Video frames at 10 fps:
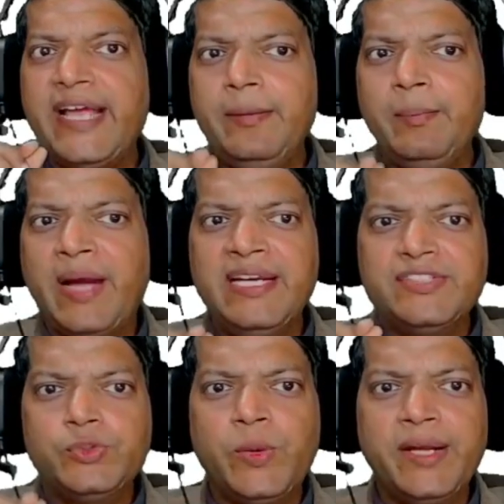n
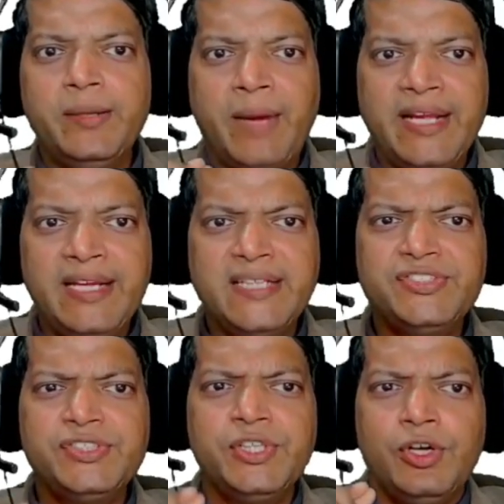minus 1
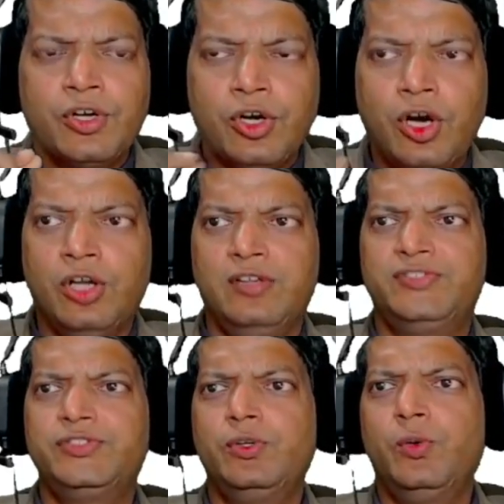minus col.
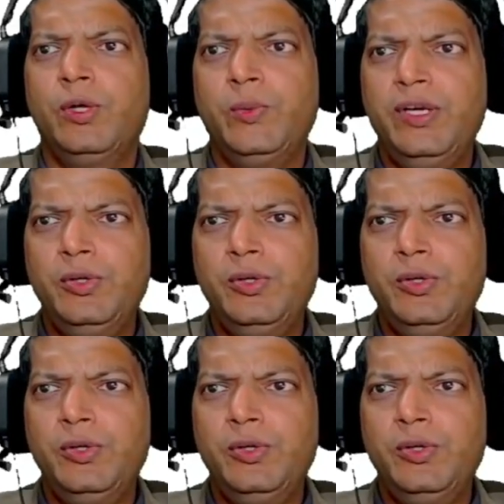So what